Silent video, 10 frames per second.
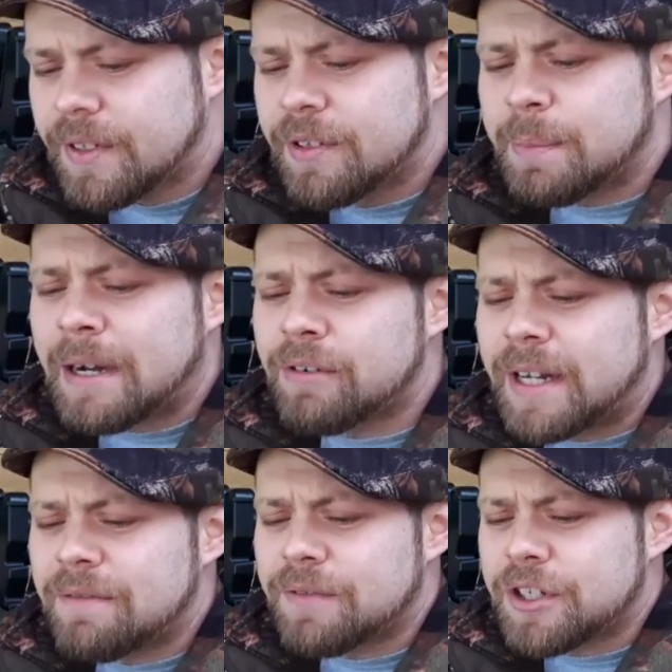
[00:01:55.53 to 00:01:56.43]
The barrel
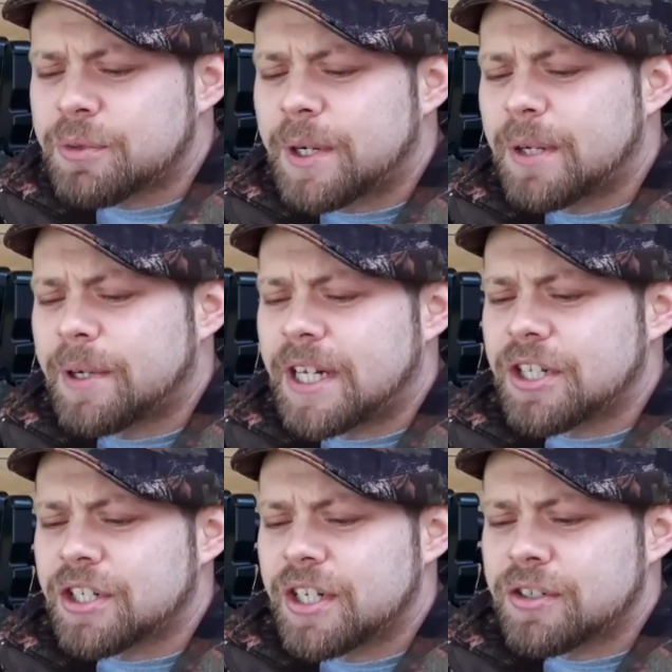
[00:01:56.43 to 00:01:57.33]
length is 21
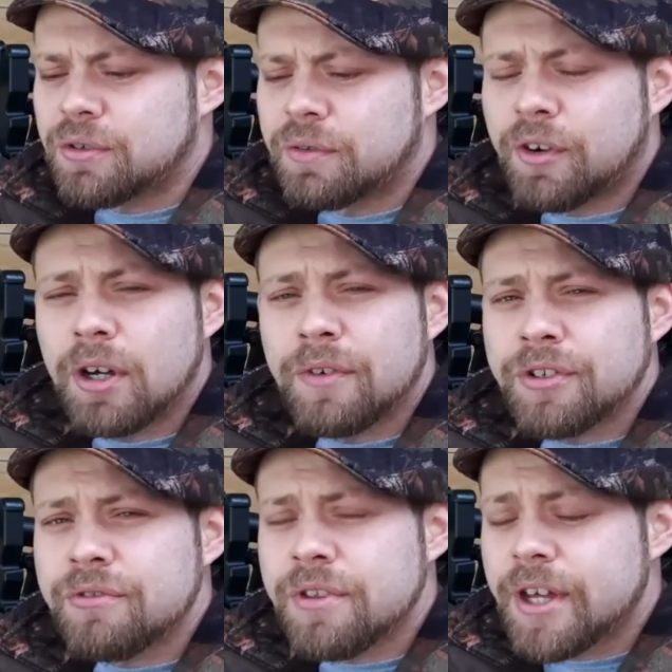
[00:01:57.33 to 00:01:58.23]
inches or
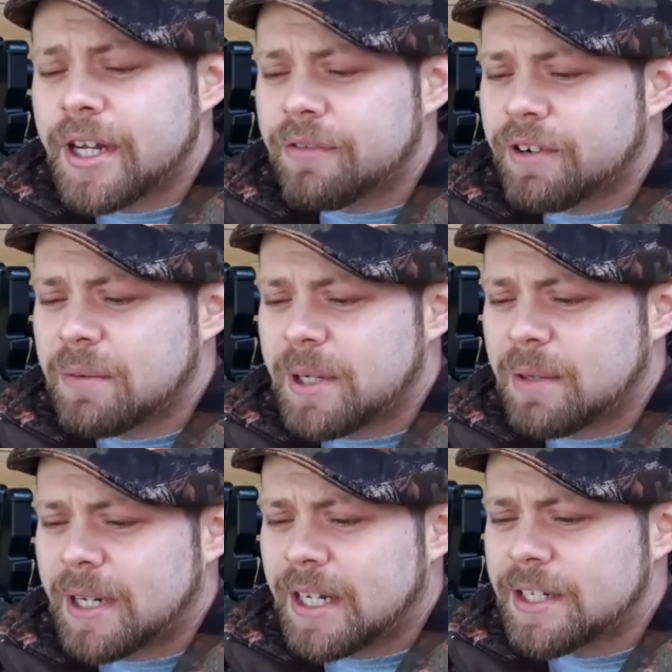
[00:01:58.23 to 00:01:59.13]
533
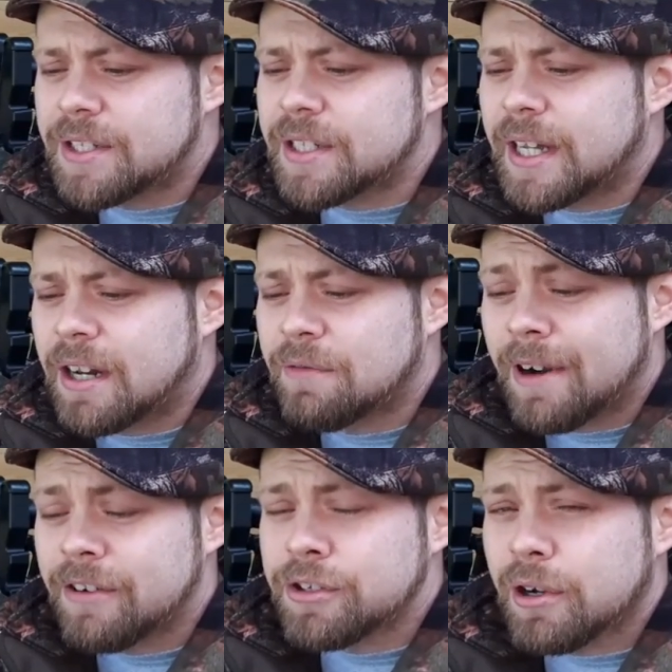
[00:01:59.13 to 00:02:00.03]
millimeters, and I'm
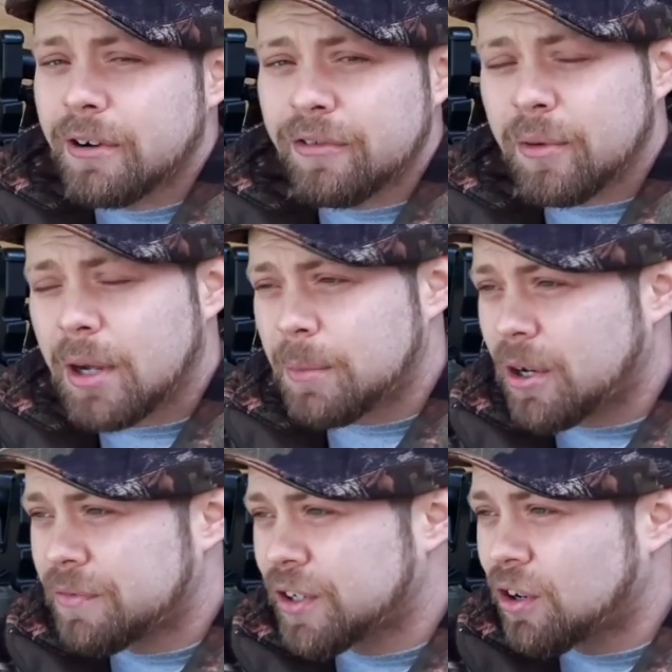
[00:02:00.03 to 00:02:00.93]
very sorry for that,
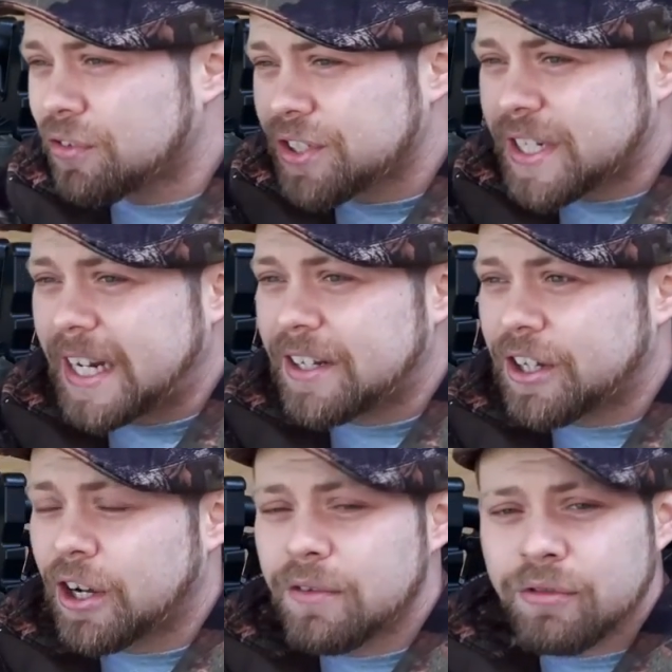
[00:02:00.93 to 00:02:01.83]
but I forgot to take
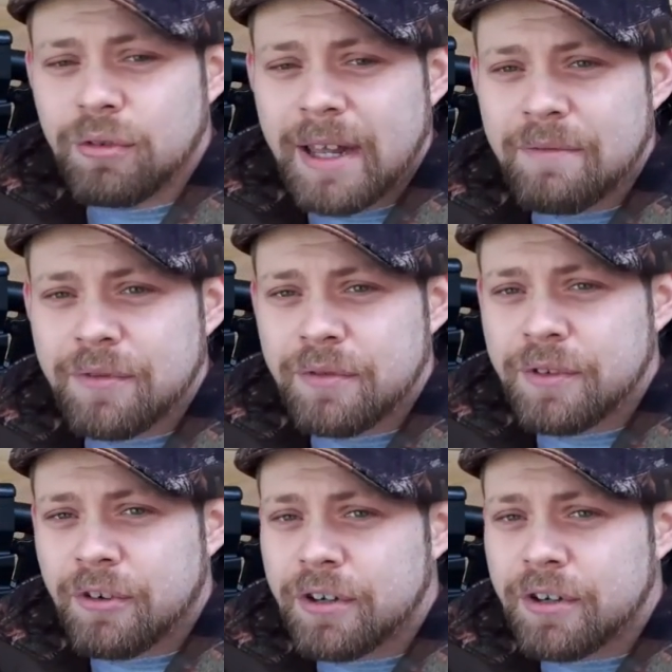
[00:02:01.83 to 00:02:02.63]
the overall length of the